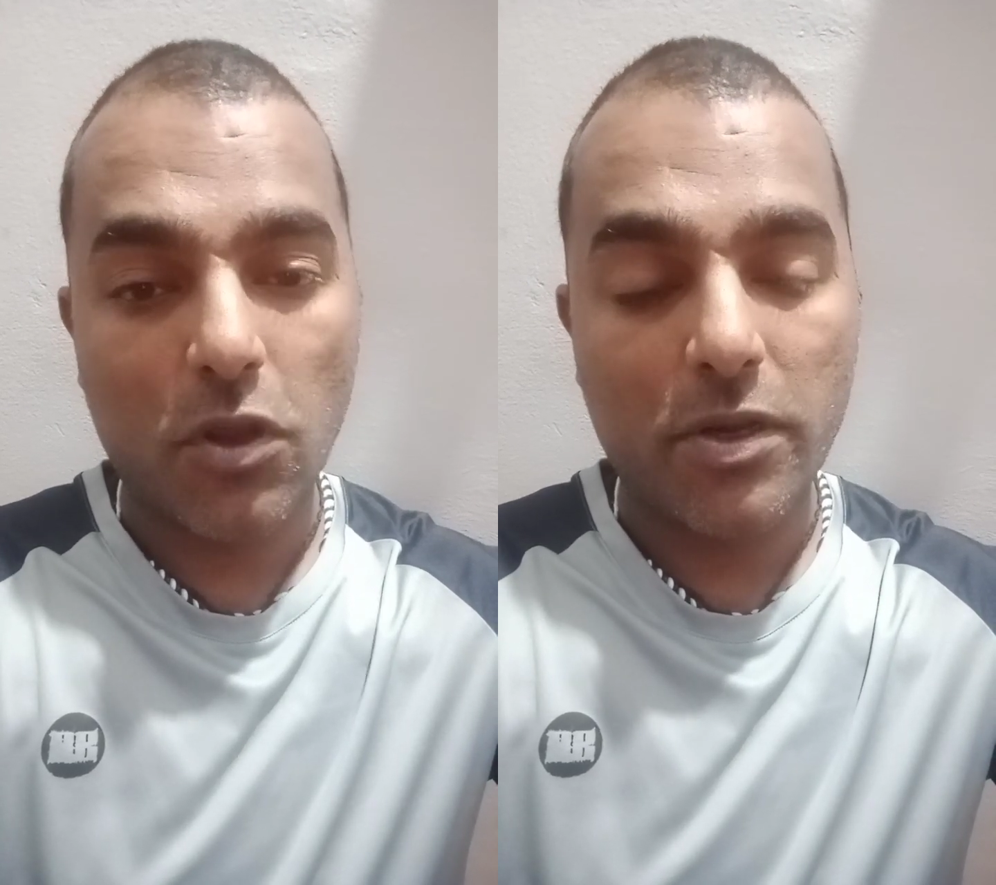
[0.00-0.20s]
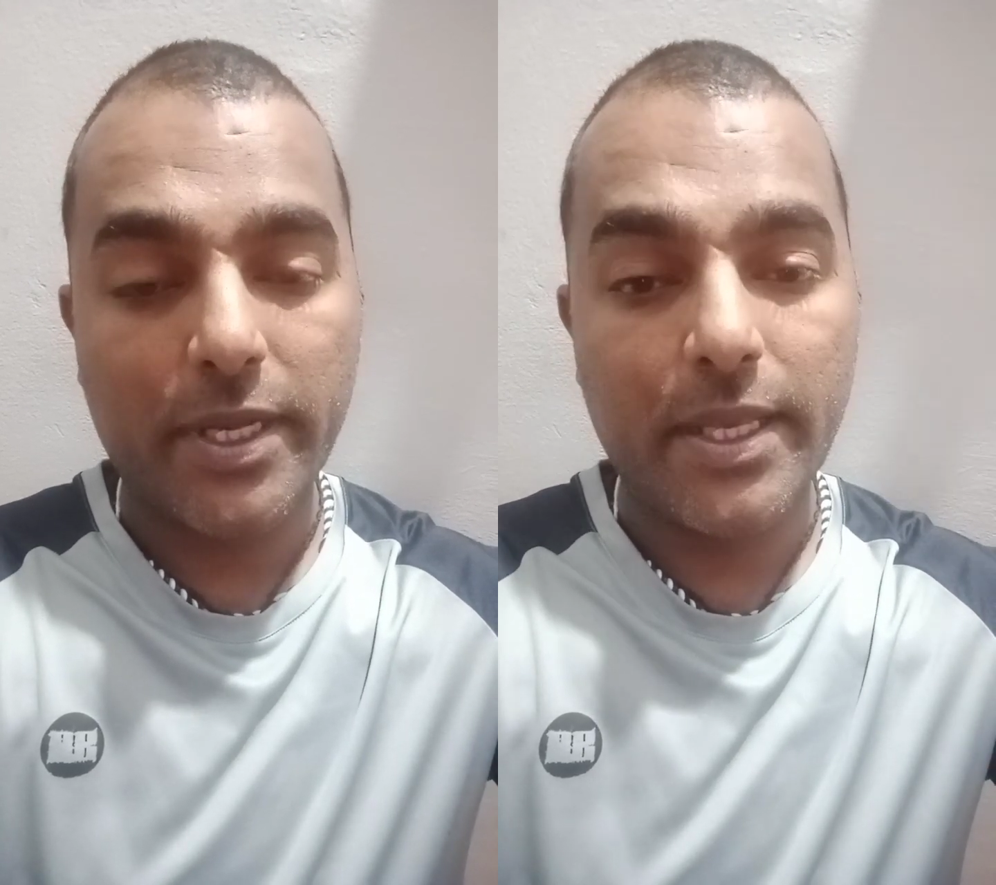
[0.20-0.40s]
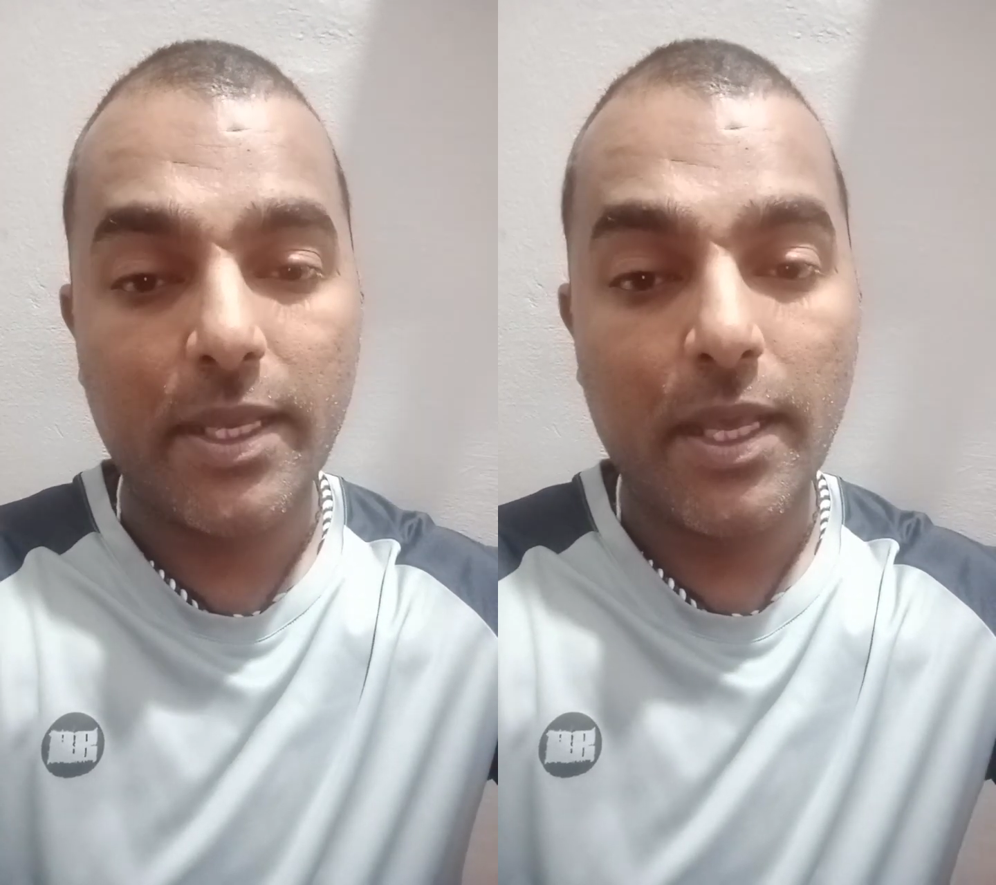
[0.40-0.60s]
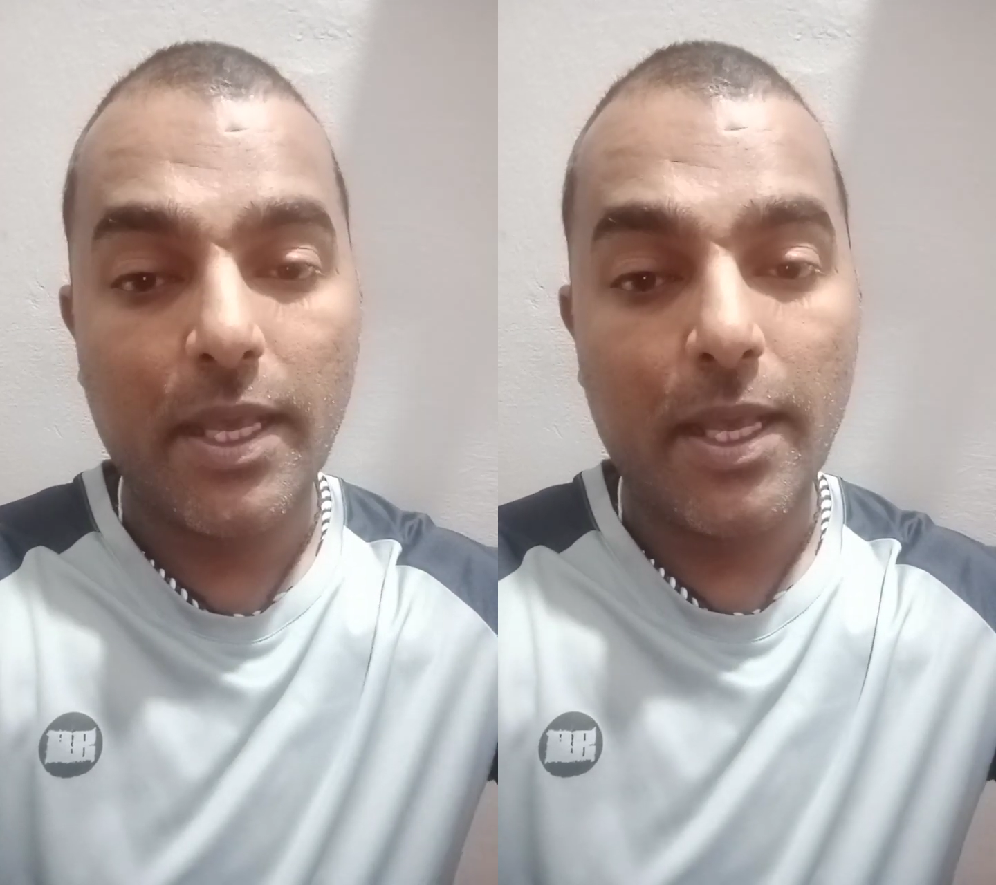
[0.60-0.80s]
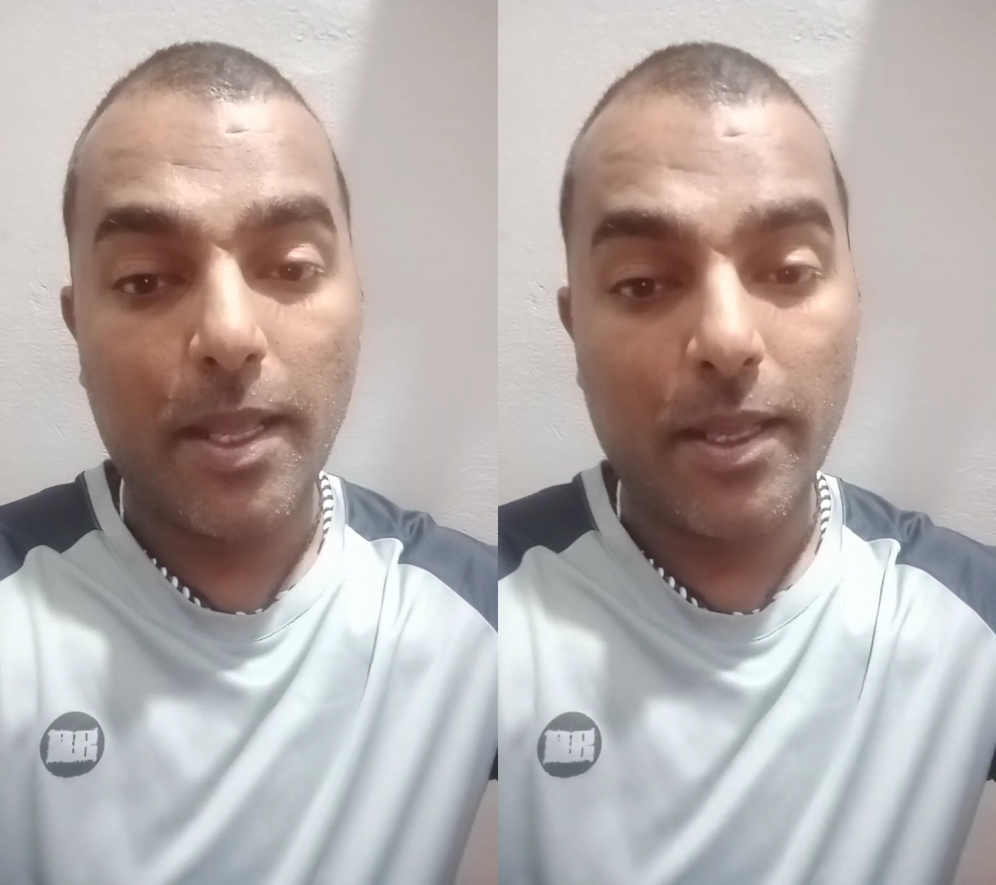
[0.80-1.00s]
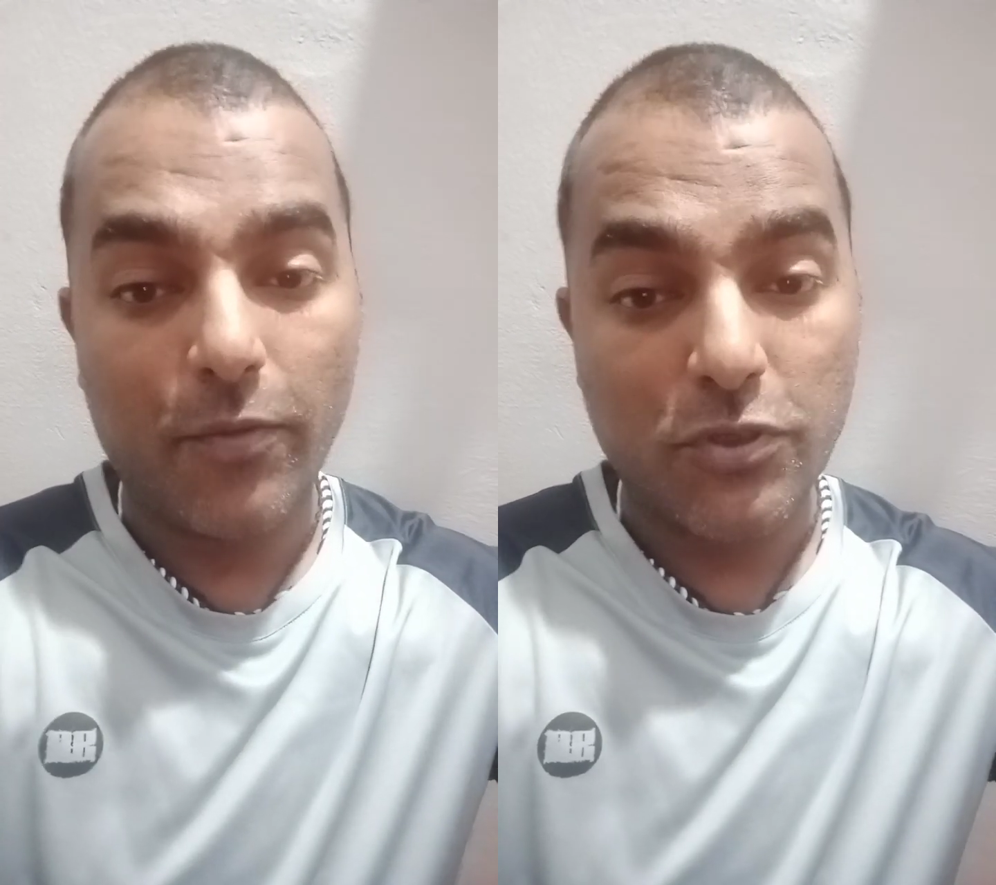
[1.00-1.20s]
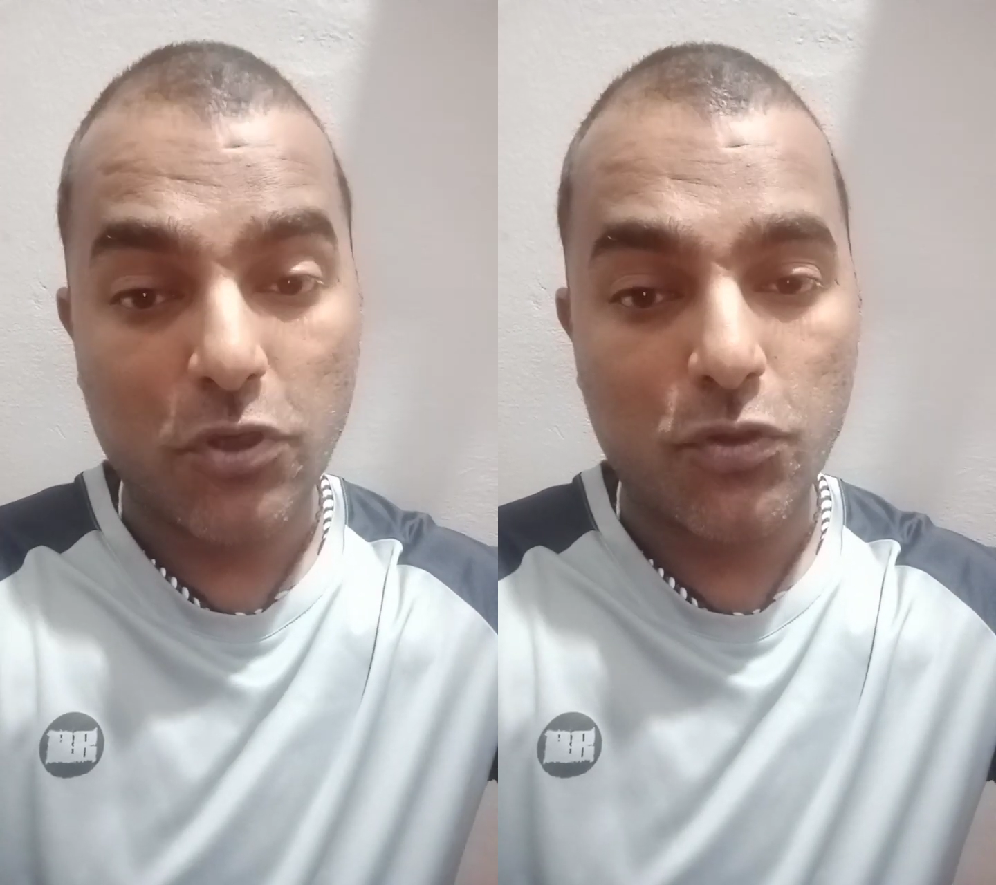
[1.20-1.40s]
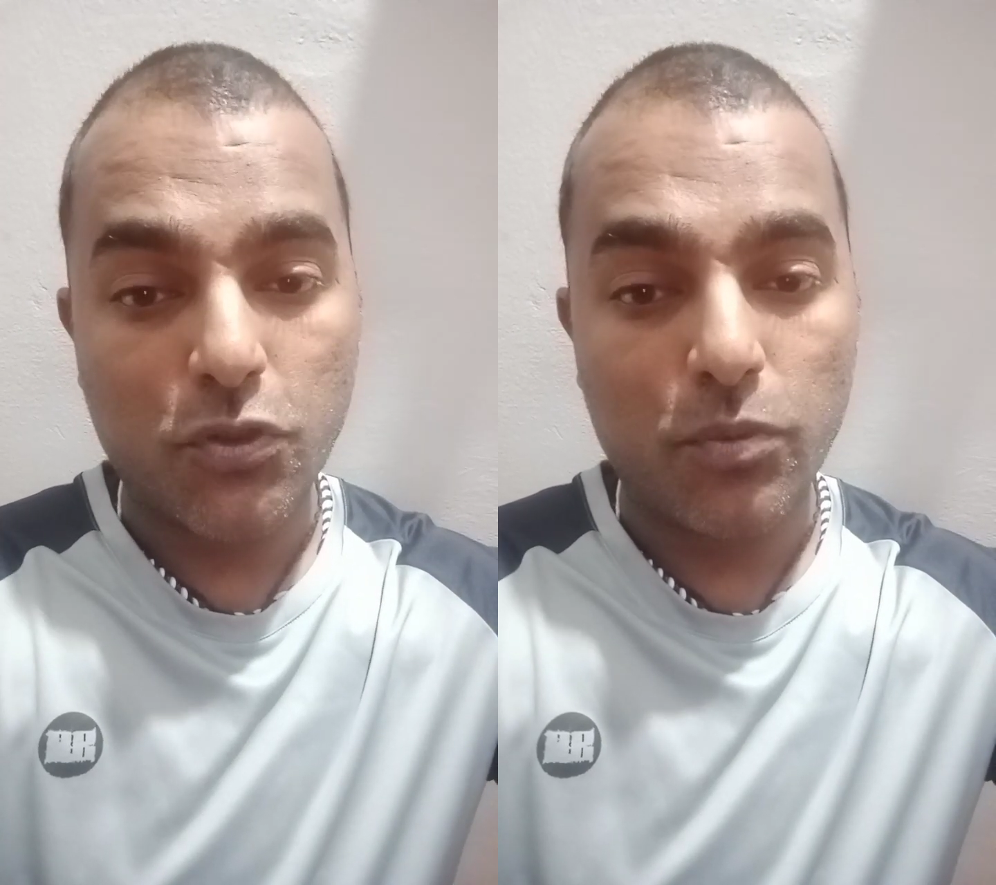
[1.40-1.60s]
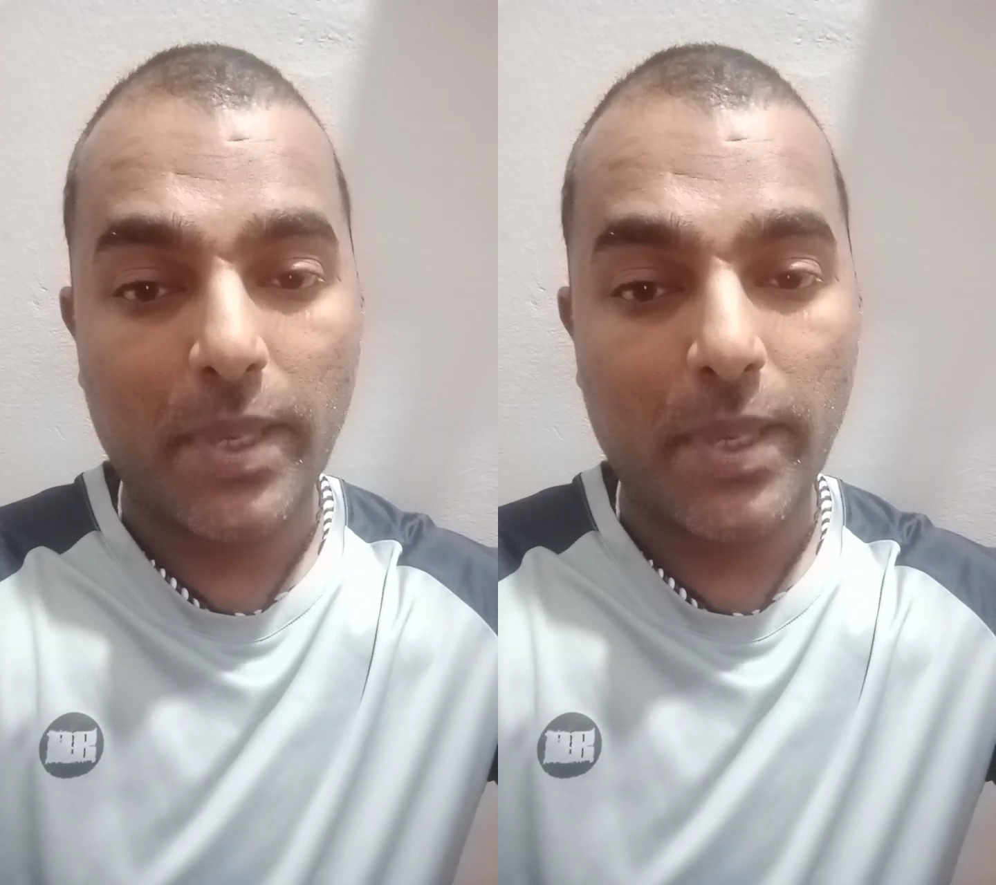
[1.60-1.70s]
also